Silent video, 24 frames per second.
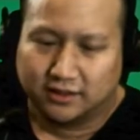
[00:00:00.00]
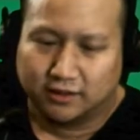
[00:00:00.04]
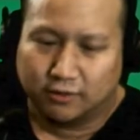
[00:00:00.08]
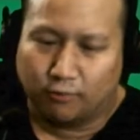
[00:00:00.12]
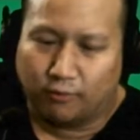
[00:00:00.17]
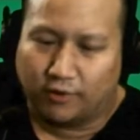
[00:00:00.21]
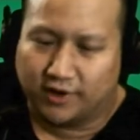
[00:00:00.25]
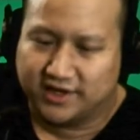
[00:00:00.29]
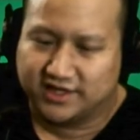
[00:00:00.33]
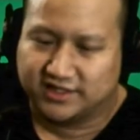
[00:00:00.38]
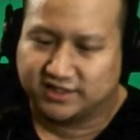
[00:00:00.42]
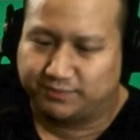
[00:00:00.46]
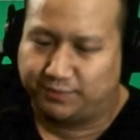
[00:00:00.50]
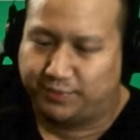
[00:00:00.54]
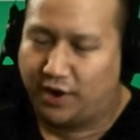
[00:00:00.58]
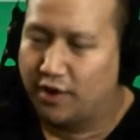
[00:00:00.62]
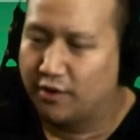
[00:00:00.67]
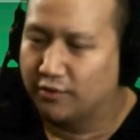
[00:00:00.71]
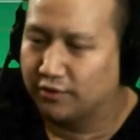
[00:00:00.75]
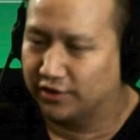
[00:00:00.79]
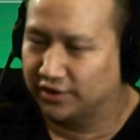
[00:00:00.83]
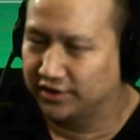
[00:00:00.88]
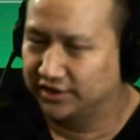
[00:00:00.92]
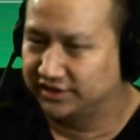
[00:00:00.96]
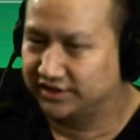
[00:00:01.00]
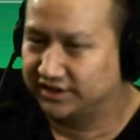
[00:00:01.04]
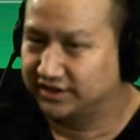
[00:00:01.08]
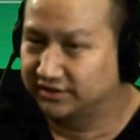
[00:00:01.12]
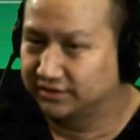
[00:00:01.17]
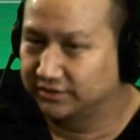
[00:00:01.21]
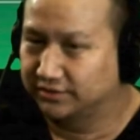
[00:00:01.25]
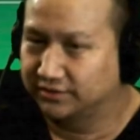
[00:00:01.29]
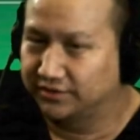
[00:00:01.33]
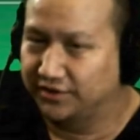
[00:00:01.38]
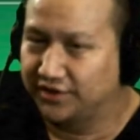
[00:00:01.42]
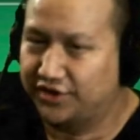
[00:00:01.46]
what is poker
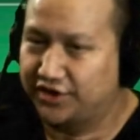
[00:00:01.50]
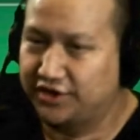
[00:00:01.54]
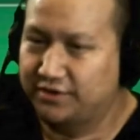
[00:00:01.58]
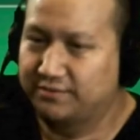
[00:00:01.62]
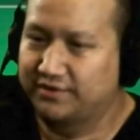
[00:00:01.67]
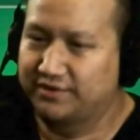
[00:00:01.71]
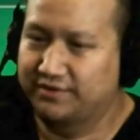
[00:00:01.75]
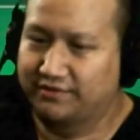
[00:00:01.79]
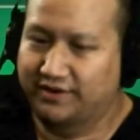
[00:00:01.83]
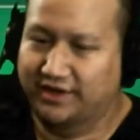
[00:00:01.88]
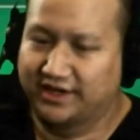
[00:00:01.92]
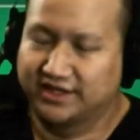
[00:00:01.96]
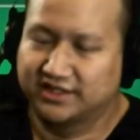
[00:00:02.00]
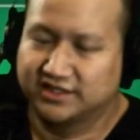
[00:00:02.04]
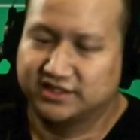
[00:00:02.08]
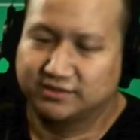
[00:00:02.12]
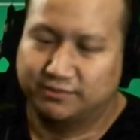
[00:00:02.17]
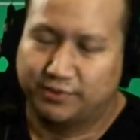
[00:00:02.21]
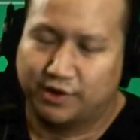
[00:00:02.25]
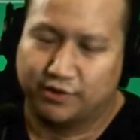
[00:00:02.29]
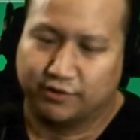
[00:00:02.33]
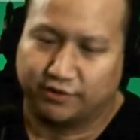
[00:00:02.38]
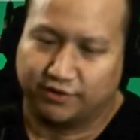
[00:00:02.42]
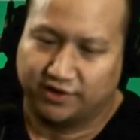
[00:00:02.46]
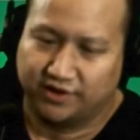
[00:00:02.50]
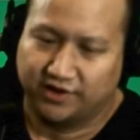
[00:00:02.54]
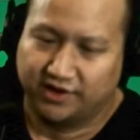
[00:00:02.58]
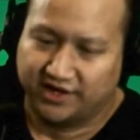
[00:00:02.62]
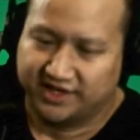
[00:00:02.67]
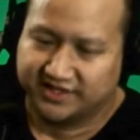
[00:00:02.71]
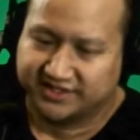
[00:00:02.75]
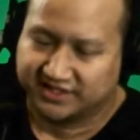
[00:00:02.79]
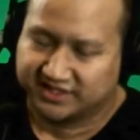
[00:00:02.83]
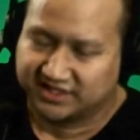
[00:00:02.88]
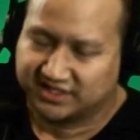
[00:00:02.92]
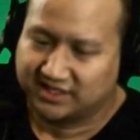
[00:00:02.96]
to the human race? Poker
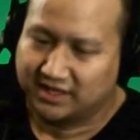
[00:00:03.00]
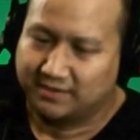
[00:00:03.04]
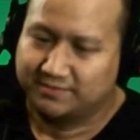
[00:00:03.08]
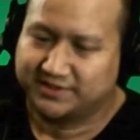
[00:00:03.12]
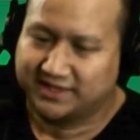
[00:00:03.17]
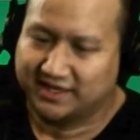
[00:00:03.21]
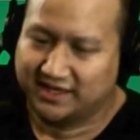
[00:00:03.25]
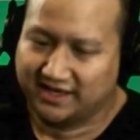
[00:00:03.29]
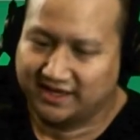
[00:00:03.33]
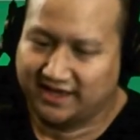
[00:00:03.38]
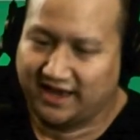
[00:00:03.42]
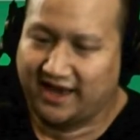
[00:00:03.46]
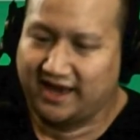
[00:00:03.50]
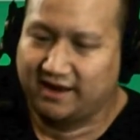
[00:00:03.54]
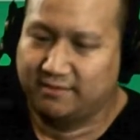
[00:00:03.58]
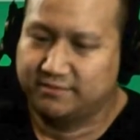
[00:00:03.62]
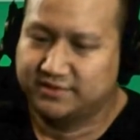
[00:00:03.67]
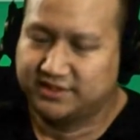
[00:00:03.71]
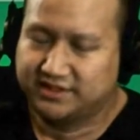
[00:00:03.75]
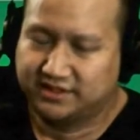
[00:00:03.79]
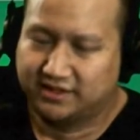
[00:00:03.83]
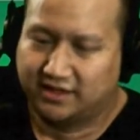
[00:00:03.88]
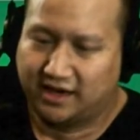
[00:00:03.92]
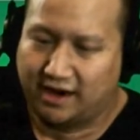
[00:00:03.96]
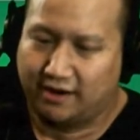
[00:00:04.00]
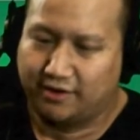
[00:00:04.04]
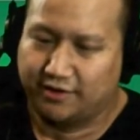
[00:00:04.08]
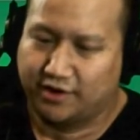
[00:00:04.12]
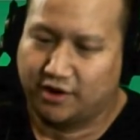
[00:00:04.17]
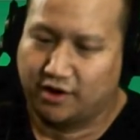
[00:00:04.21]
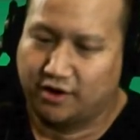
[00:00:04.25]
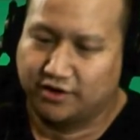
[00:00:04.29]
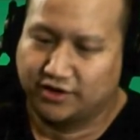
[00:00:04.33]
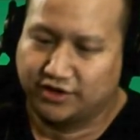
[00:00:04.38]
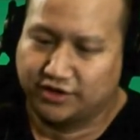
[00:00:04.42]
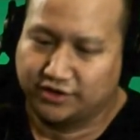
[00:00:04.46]
is a subset of games. I would
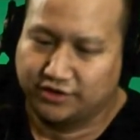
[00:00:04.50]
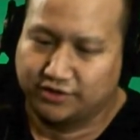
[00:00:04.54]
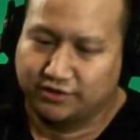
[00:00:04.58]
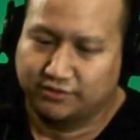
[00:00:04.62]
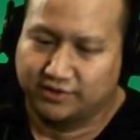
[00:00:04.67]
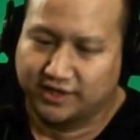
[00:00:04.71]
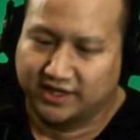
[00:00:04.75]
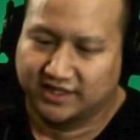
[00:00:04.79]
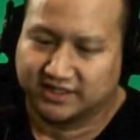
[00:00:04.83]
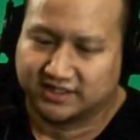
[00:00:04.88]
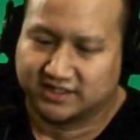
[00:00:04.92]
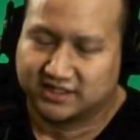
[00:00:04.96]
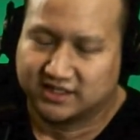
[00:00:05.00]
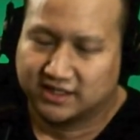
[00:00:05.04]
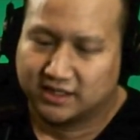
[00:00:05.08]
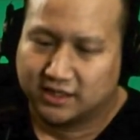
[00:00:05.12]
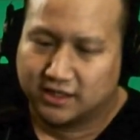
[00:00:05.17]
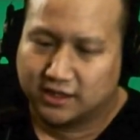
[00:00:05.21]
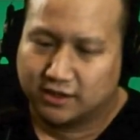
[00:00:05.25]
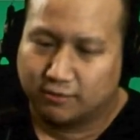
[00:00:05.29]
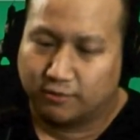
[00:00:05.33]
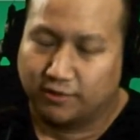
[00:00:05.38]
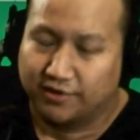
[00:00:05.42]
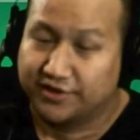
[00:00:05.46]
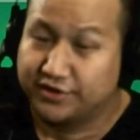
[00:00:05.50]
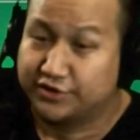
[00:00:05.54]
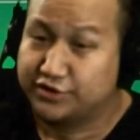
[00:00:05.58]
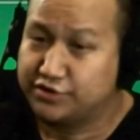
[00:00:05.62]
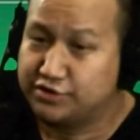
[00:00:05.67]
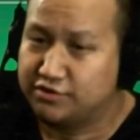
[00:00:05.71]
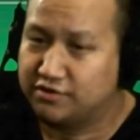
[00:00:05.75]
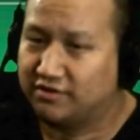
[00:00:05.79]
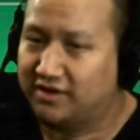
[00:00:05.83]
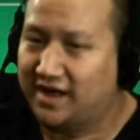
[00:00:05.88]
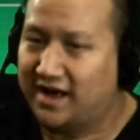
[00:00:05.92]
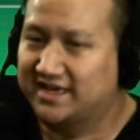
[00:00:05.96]
argue it's one of the
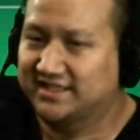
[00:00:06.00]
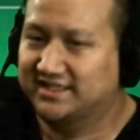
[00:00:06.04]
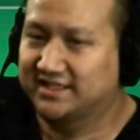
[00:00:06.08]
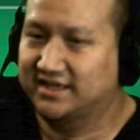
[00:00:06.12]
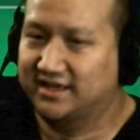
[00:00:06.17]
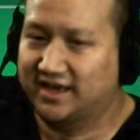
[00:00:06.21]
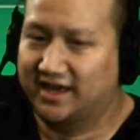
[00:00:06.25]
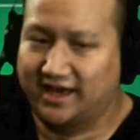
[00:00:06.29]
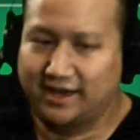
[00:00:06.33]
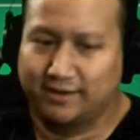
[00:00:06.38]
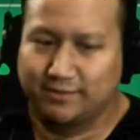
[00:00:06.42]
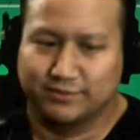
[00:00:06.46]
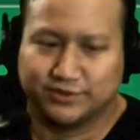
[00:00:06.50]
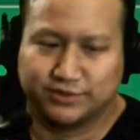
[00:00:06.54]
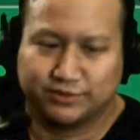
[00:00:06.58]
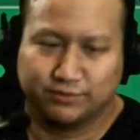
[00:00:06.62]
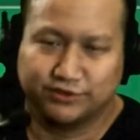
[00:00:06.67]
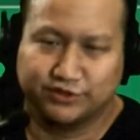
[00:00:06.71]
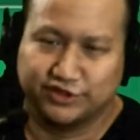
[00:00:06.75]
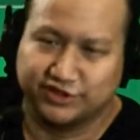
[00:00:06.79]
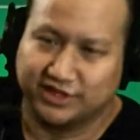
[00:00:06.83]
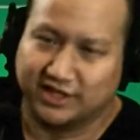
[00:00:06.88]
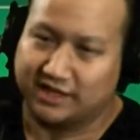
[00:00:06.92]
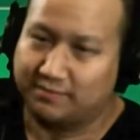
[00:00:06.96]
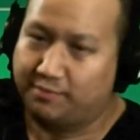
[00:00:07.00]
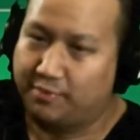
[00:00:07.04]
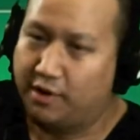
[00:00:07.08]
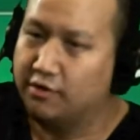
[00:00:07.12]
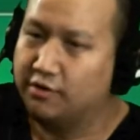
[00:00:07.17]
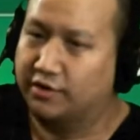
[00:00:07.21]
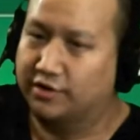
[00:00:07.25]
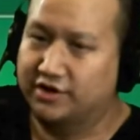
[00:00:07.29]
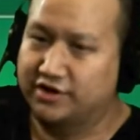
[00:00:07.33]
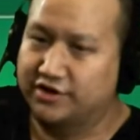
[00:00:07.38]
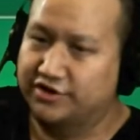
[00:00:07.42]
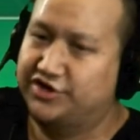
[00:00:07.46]
two classic games, which is like
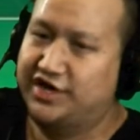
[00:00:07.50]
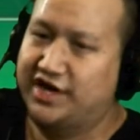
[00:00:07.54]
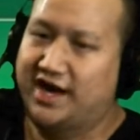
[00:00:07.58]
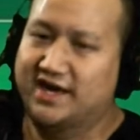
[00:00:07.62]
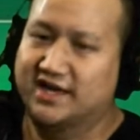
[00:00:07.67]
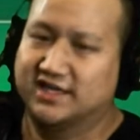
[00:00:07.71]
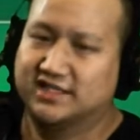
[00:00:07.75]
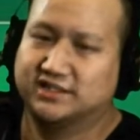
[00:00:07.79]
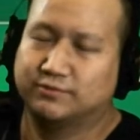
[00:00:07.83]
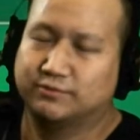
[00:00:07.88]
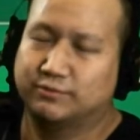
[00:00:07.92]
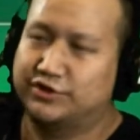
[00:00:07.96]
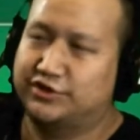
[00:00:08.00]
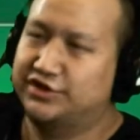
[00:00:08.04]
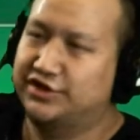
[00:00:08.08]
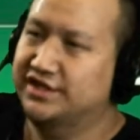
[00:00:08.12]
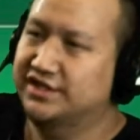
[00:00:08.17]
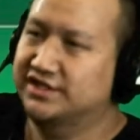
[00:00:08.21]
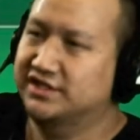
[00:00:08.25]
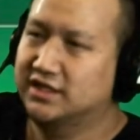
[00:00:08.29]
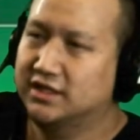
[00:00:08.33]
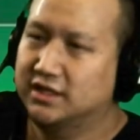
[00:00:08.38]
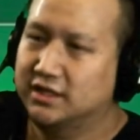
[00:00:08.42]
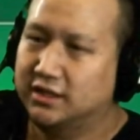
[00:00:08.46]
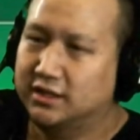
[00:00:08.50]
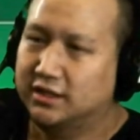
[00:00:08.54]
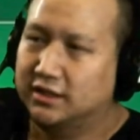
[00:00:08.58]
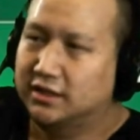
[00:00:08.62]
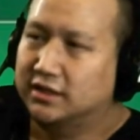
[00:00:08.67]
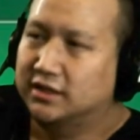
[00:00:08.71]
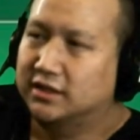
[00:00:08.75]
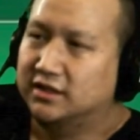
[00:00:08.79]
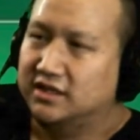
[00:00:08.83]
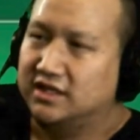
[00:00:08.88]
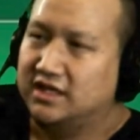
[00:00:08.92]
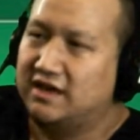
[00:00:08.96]
poker and chess, which is,
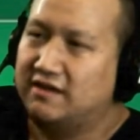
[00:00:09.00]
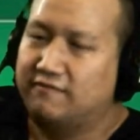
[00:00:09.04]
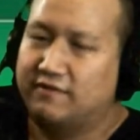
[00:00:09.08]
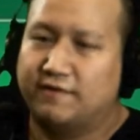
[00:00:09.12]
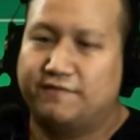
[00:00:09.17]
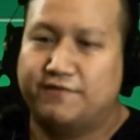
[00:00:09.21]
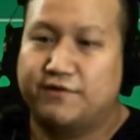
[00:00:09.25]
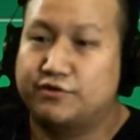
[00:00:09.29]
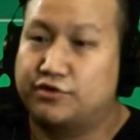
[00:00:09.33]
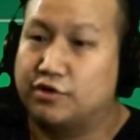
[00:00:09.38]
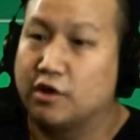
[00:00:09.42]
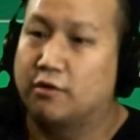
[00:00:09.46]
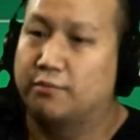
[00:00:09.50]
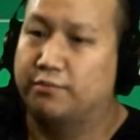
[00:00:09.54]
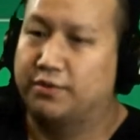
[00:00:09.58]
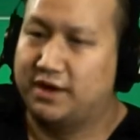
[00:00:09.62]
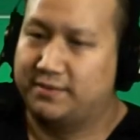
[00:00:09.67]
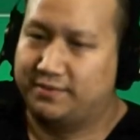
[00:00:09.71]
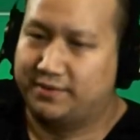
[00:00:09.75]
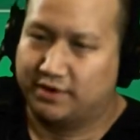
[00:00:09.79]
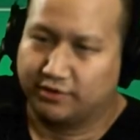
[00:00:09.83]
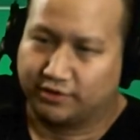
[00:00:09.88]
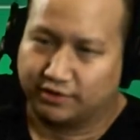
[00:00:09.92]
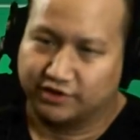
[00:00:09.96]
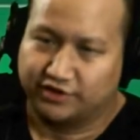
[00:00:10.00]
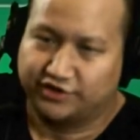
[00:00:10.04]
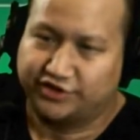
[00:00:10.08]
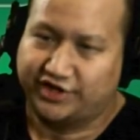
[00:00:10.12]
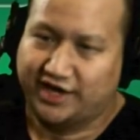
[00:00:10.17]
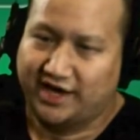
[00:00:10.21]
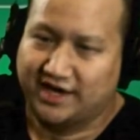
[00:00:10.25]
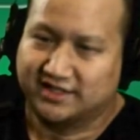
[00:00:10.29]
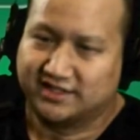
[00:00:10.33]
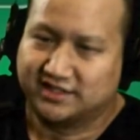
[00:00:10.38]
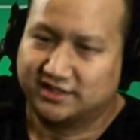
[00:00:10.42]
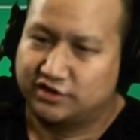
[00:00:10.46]
even if you don't play poker or
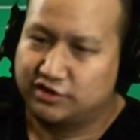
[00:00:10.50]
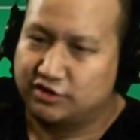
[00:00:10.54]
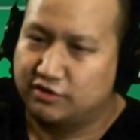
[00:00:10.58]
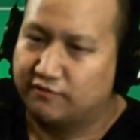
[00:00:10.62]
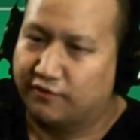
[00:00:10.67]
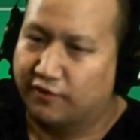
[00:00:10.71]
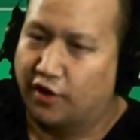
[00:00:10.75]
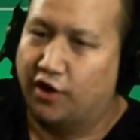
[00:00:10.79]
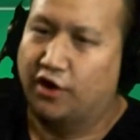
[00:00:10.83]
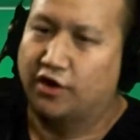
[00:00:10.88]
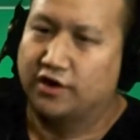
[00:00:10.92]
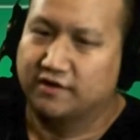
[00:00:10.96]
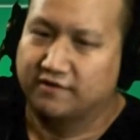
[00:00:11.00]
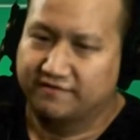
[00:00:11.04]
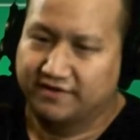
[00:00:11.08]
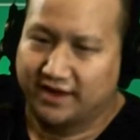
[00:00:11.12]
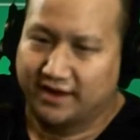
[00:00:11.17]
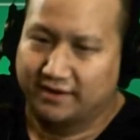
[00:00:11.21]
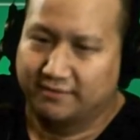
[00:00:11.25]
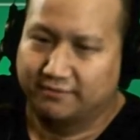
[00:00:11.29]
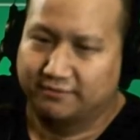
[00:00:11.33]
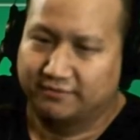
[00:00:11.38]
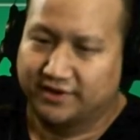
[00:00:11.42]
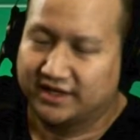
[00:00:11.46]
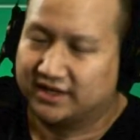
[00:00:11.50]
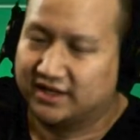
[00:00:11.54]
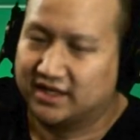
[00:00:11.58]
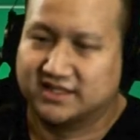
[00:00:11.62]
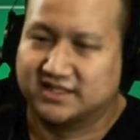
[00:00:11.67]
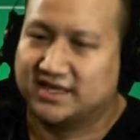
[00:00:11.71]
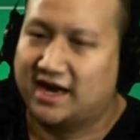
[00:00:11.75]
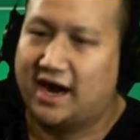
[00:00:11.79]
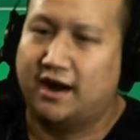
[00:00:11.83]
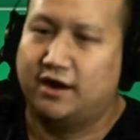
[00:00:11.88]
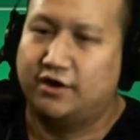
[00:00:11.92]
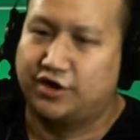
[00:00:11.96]
chess, you've heard of them. Like the
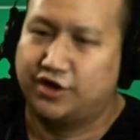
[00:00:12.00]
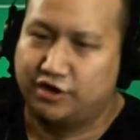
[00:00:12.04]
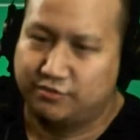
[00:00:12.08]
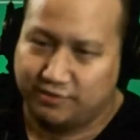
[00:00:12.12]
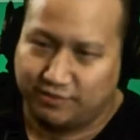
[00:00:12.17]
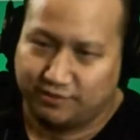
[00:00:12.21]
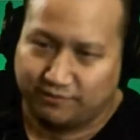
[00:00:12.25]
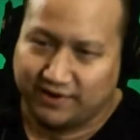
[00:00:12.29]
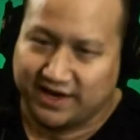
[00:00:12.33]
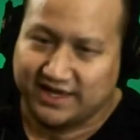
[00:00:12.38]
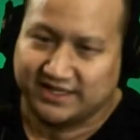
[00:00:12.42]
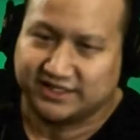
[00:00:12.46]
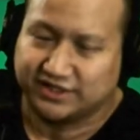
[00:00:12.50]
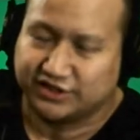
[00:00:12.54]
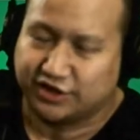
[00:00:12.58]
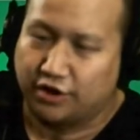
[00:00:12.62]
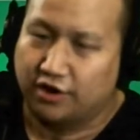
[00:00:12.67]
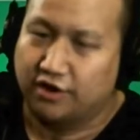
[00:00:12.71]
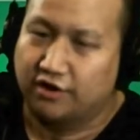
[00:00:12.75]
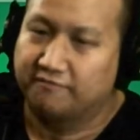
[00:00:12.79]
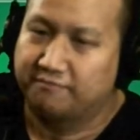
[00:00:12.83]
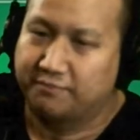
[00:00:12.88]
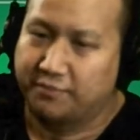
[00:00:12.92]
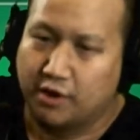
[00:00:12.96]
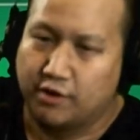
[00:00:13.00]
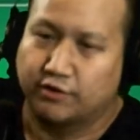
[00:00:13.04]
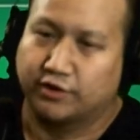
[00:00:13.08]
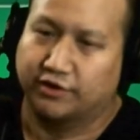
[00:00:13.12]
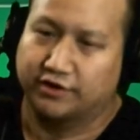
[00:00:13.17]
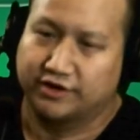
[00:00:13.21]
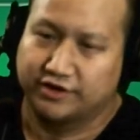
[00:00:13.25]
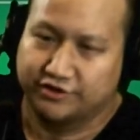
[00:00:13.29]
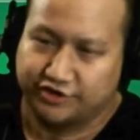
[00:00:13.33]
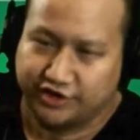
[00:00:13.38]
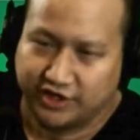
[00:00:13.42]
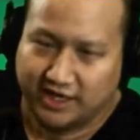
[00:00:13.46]
entire human race has heard of poker
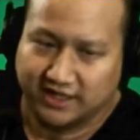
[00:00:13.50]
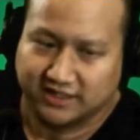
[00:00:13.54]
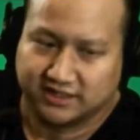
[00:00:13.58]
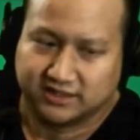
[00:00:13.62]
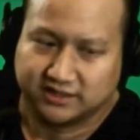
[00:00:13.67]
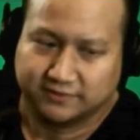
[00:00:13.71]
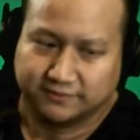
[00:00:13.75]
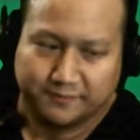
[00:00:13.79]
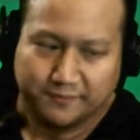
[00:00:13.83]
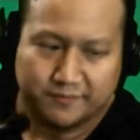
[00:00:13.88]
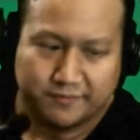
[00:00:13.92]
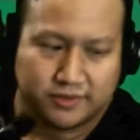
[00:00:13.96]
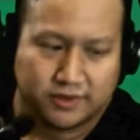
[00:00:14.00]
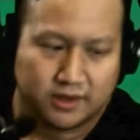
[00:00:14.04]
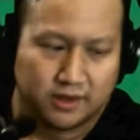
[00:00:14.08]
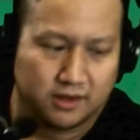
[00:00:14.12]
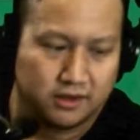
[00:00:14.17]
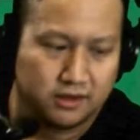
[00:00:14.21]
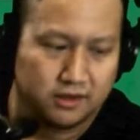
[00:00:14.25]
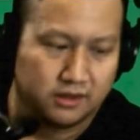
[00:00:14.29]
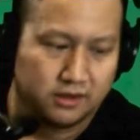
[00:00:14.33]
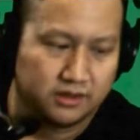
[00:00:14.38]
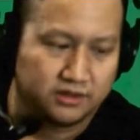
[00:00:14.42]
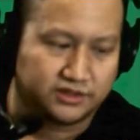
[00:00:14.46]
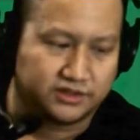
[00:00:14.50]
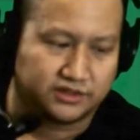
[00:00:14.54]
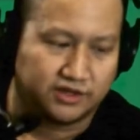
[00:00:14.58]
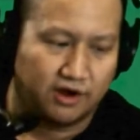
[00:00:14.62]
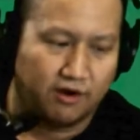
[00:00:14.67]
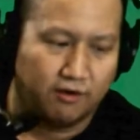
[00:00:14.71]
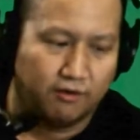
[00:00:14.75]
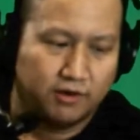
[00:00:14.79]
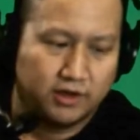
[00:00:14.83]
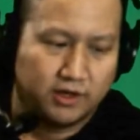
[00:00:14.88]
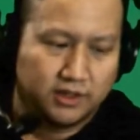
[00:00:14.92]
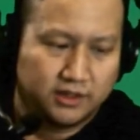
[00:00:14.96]
and chess.
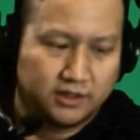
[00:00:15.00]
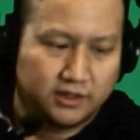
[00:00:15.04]
So